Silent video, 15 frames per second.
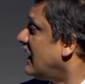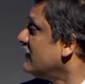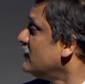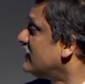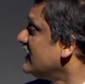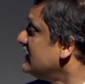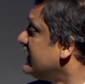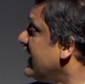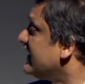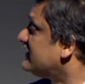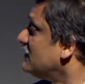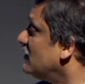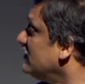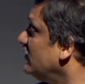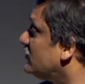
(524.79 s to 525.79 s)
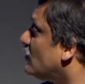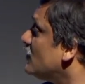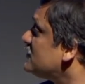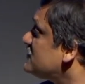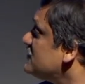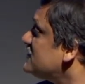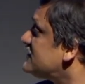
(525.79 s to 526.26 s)
You can take some of these
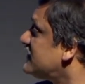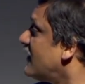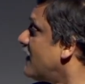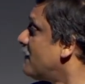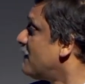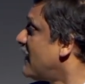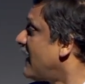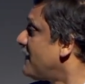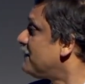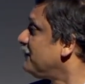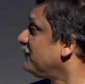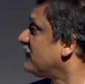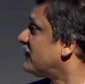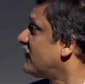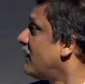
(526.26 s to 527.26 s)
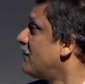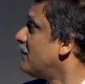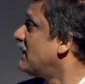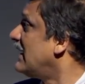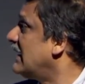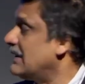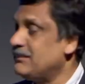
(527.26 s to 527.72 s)
courses from
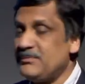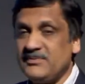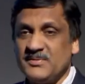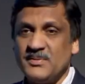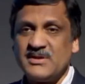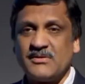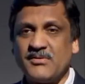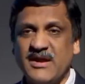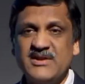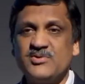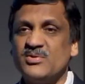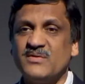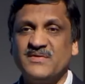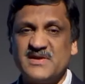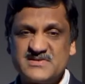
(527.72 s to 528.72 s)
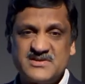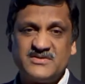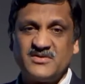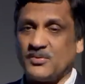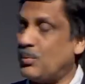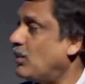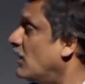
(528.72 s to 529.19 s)
some of the great universities
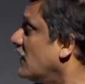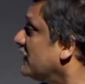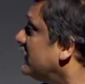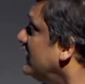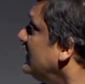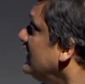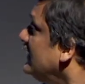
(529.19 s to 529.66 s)
of the world.